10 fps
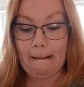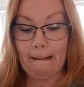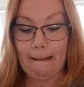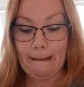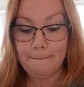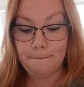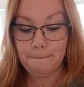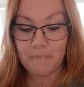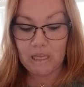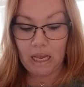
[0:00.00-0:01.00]

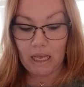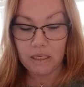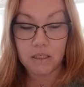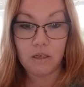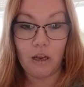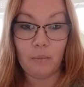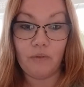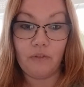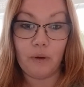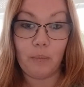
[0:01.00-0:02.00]
And at time
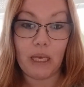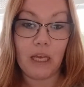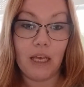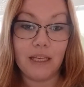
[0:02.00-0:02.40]
of filming,